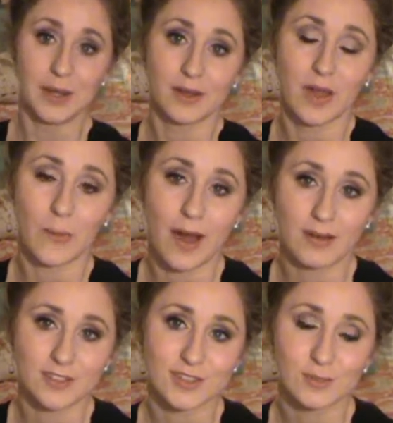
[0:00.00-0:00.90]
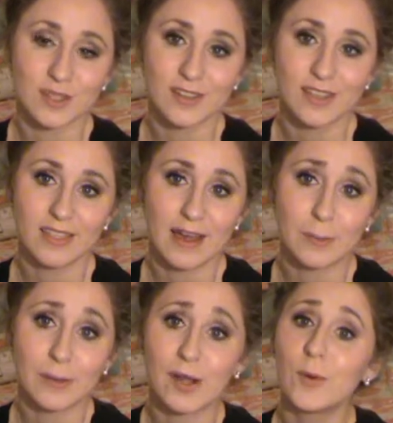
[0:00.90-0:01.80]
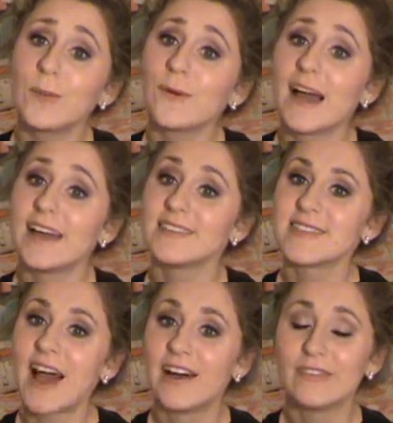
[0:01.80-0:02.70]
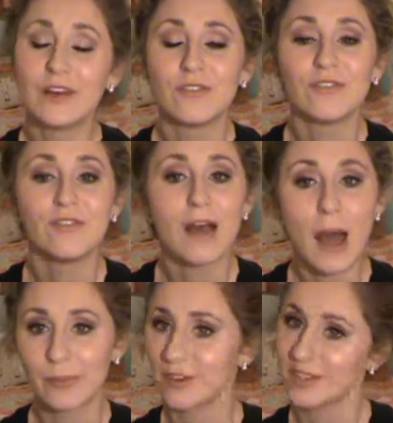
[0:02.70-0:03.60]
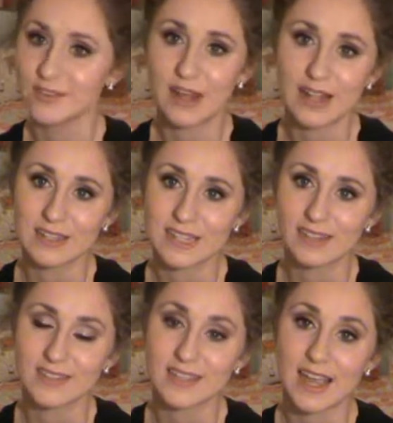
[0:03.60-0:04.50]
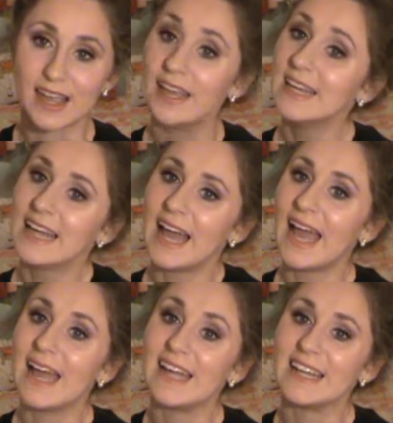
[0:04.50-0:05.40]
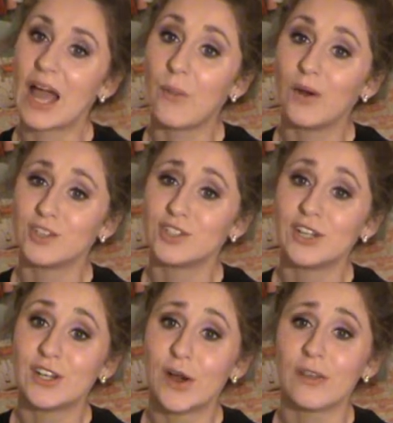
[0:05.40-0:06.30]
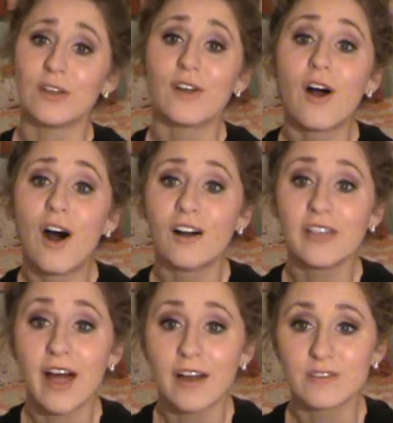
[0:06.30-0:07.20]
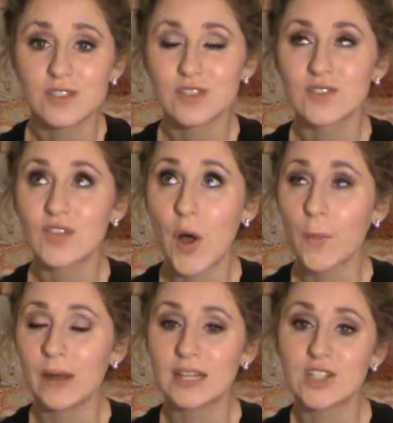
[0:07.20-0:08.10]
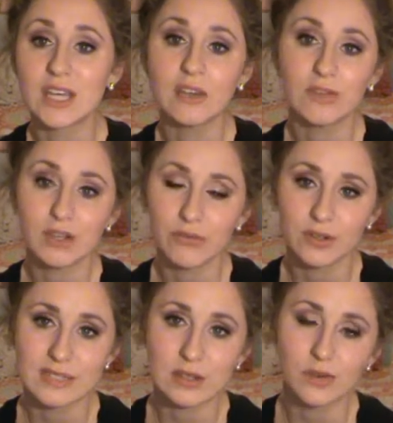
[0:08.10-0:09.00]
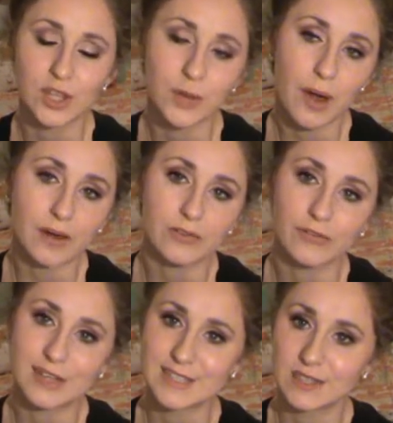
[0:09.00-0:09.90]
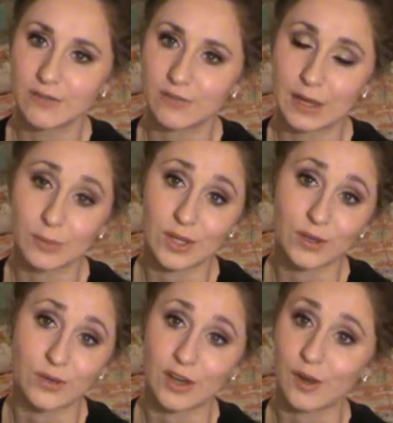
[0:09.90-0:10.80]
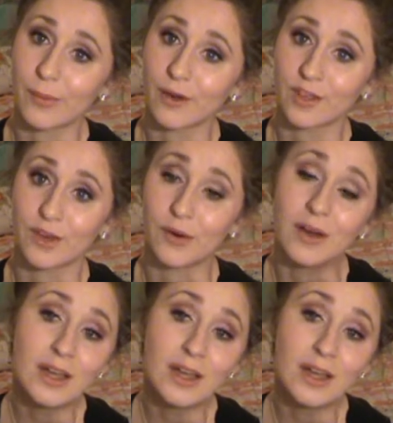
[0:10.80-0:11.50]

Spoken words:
go out or something like that. But I hope you guys have a fabulous Valentine's Day, and I want you to know that you're all loved so much. Even if you're single, you have friends and family who care about you,